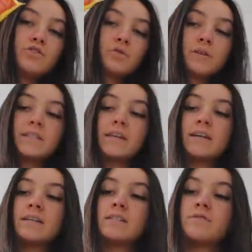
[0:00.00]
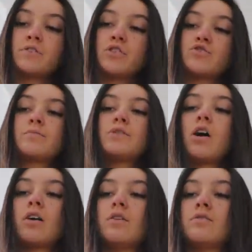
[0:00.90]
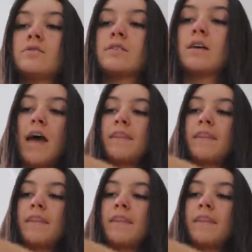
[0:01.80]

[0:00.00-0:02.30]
tortillas for the shrimp tacos,